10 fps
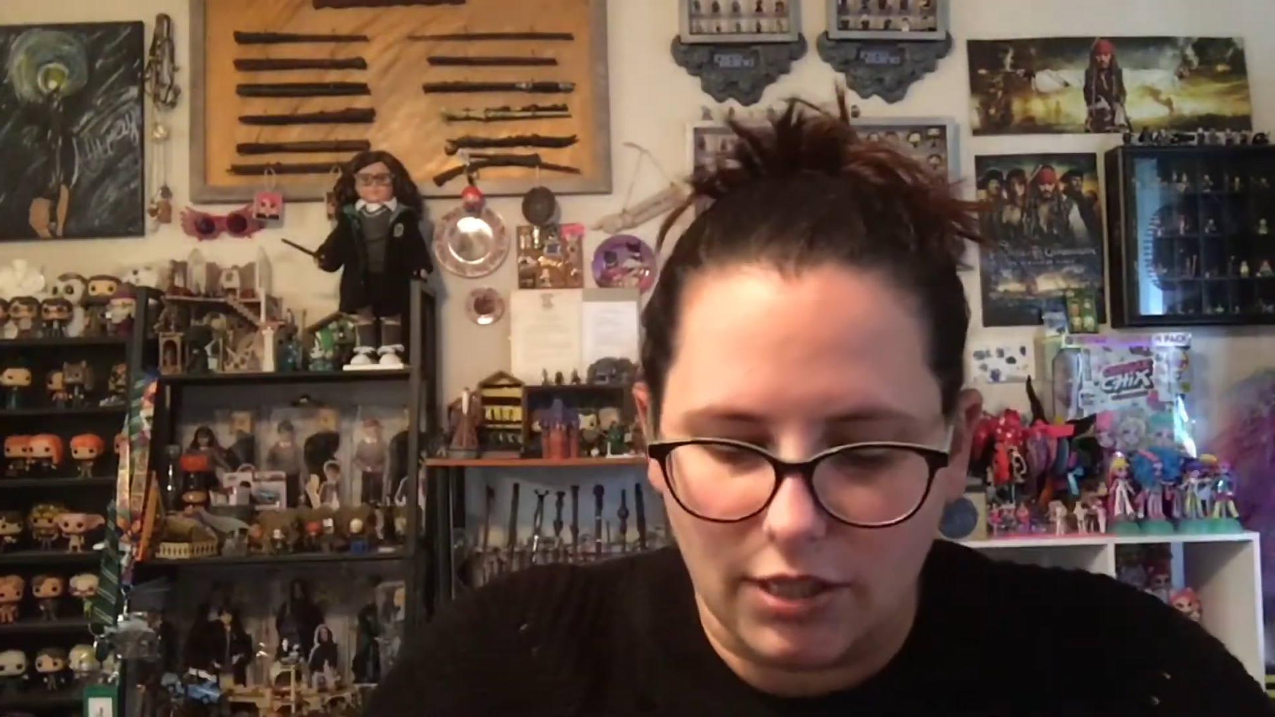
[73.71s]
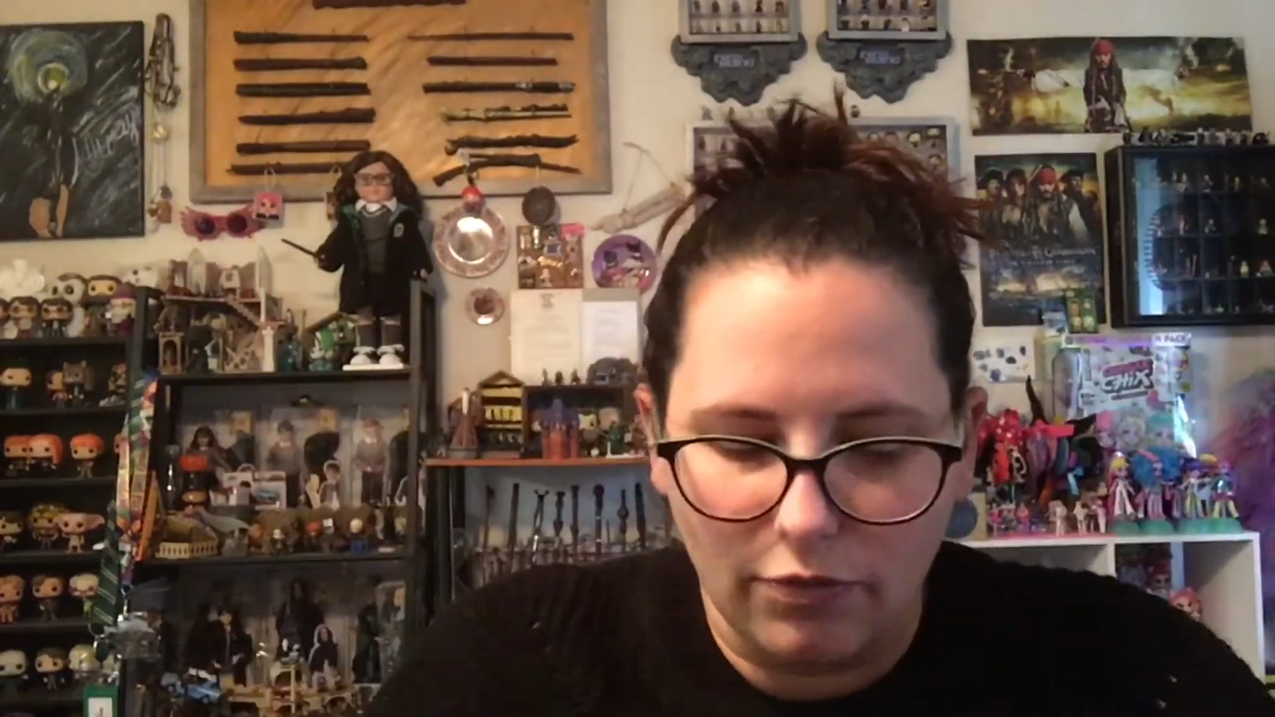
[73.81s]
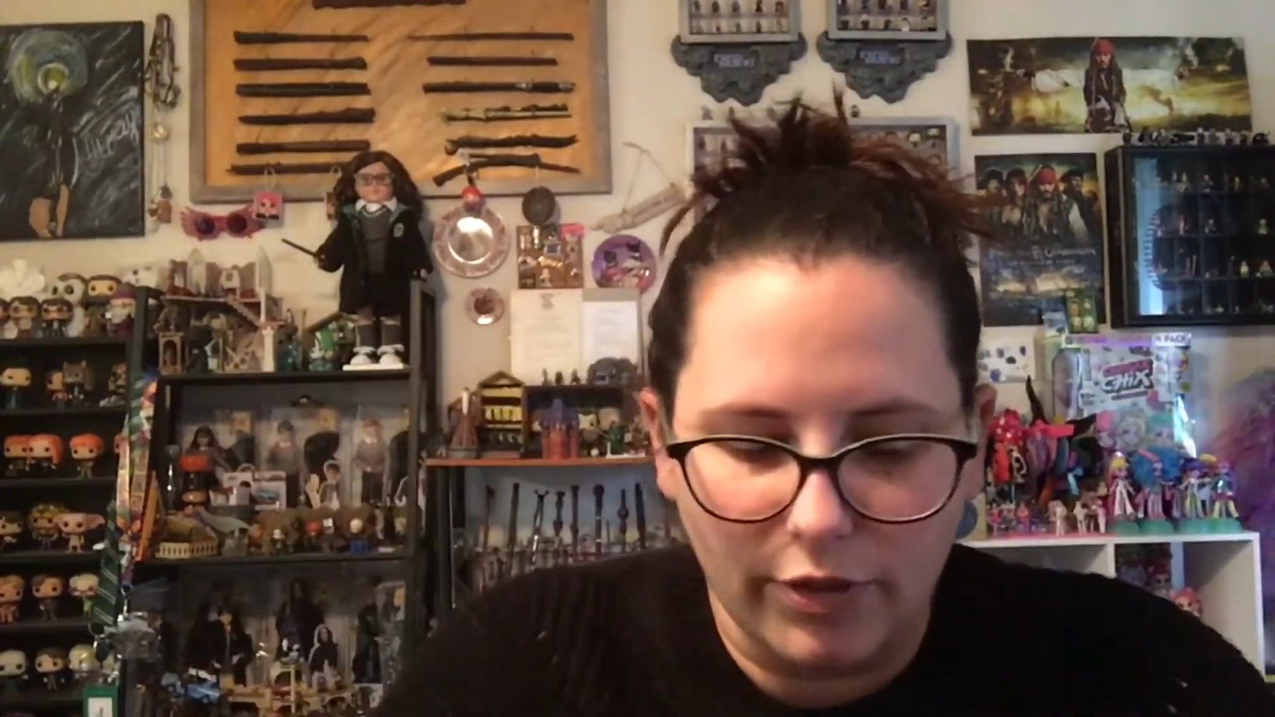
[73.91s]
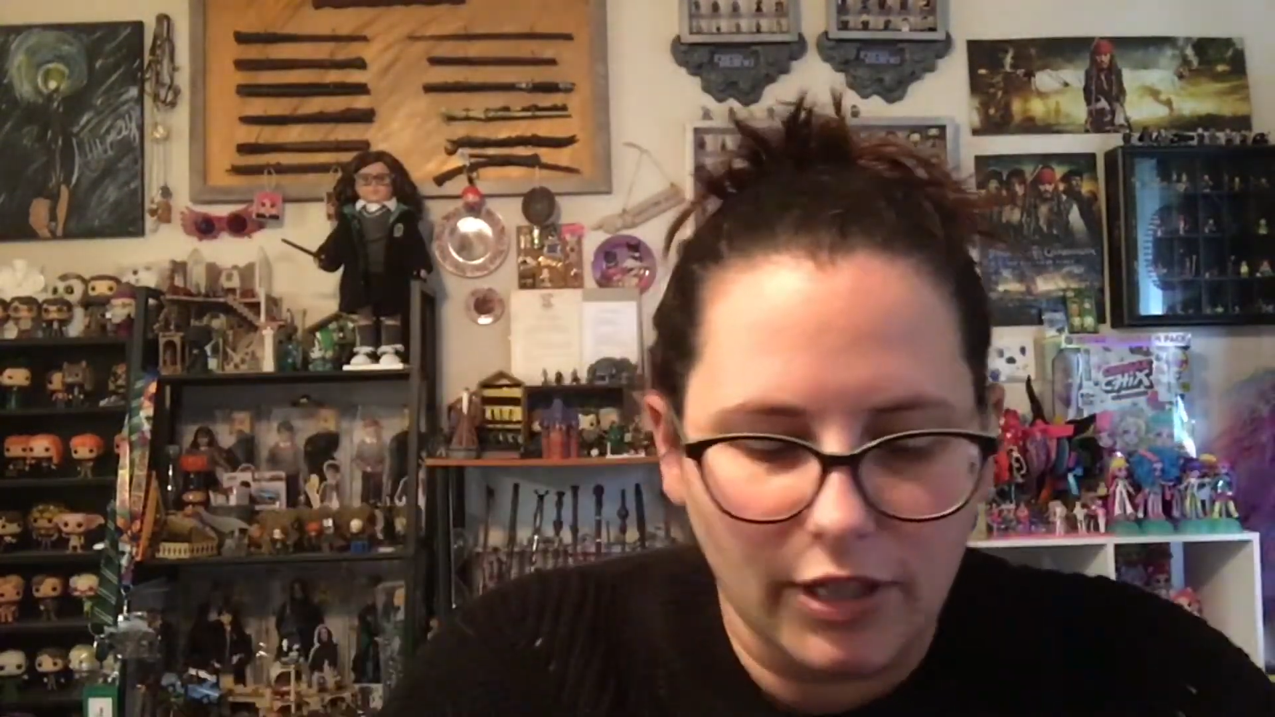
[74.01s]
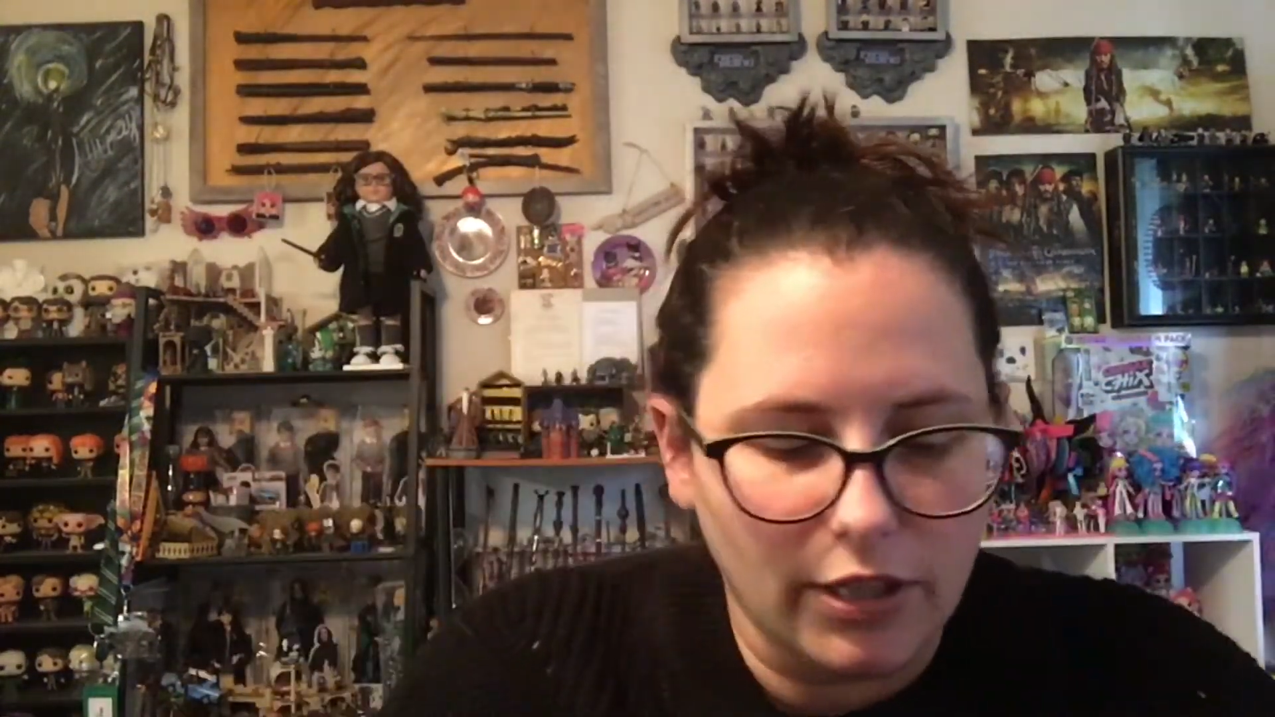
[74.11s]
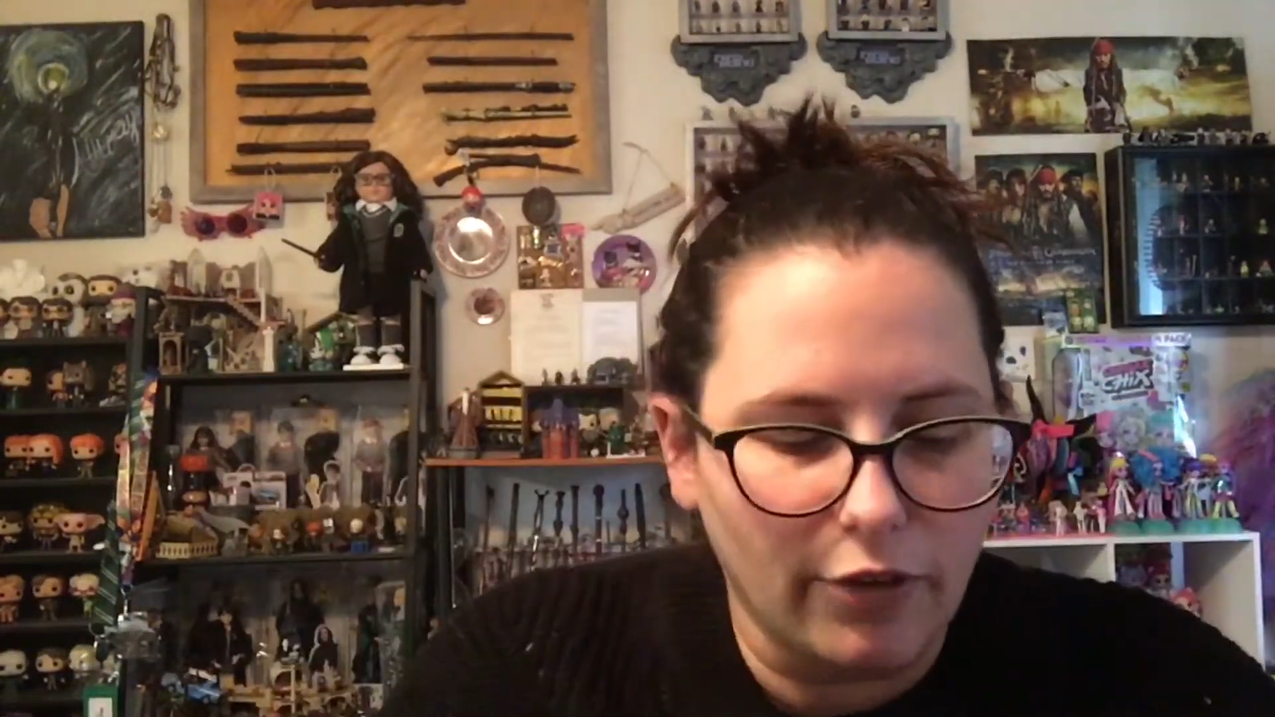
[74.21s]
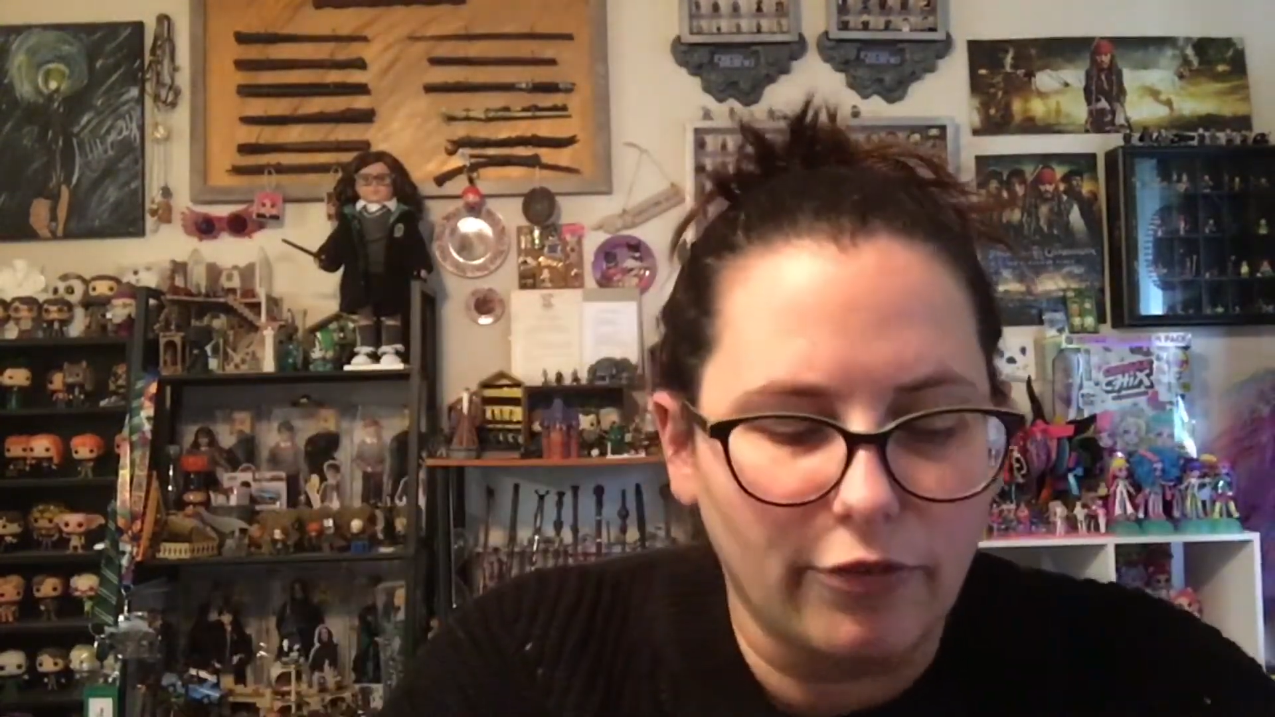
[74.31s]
we can go for